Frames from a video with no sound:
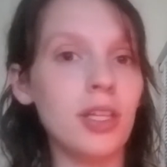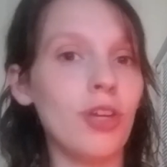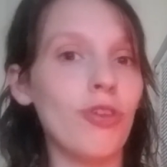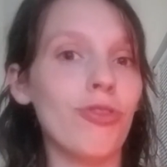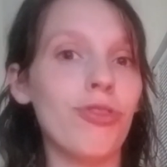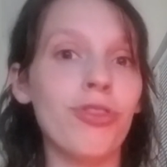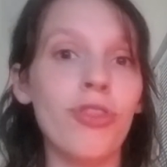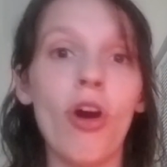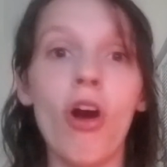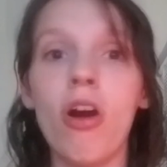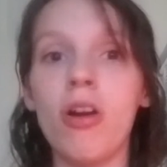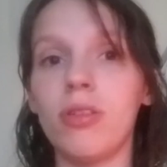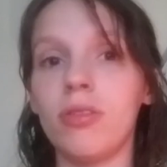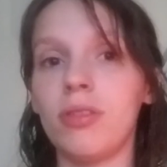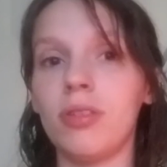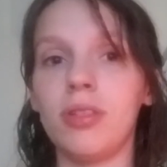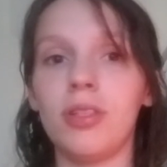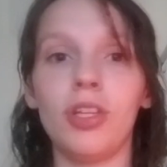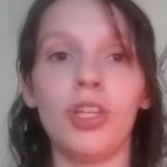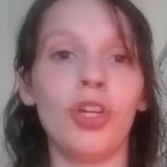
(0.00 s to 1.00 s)
Your
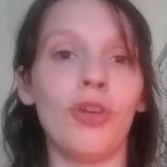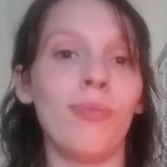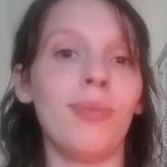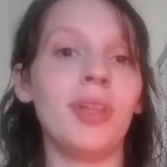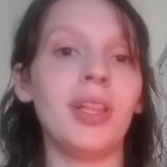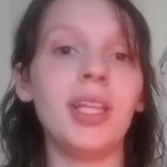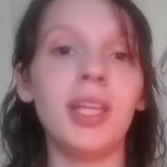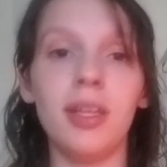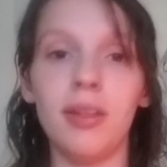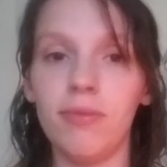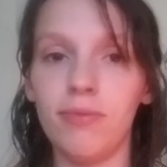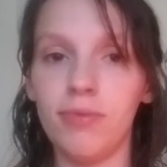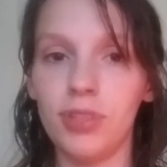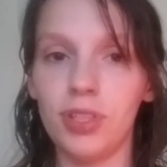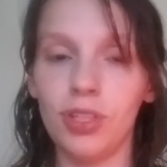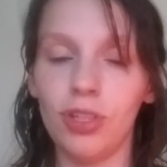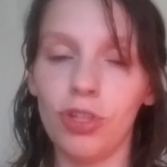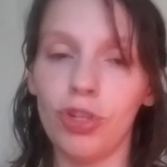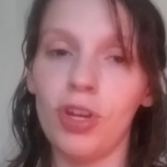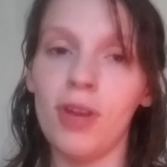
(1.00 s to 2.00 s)
thoughts, your beliefs,
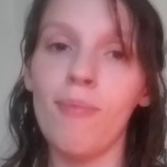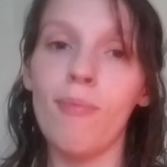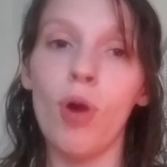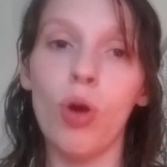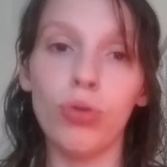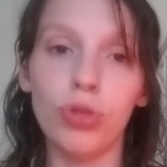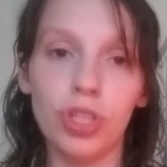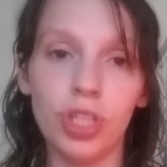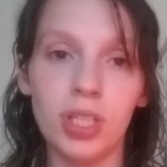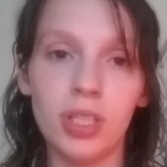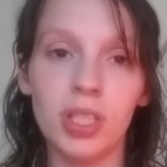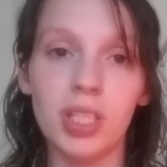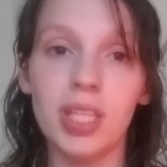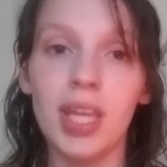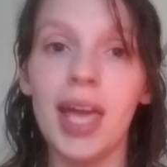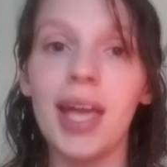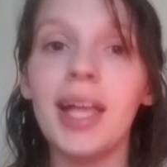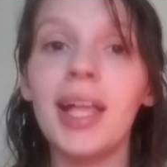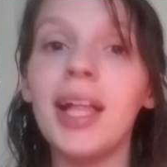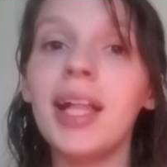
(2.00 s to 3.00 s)
your emotions,
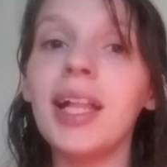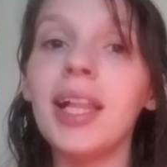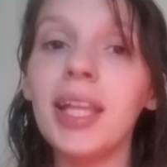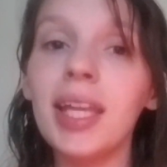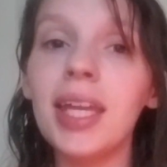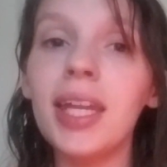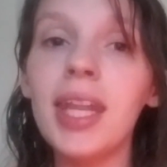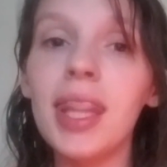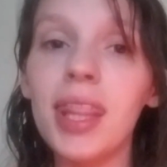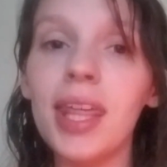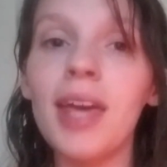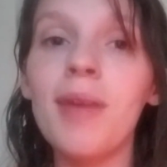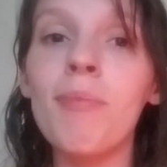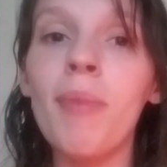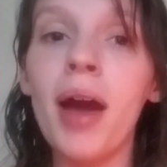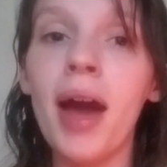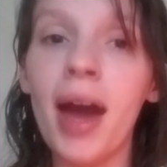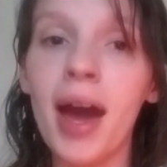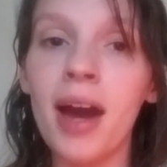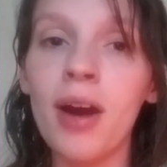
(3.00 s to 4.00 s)
clean them
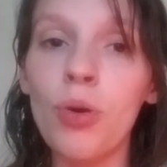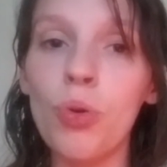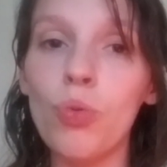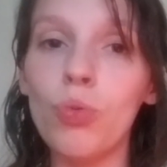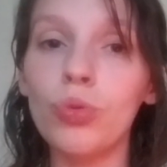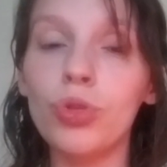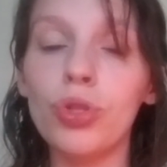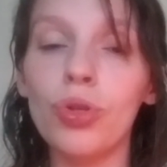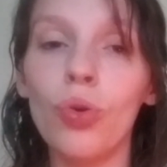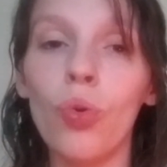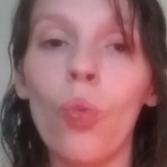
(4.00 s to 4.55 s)
out.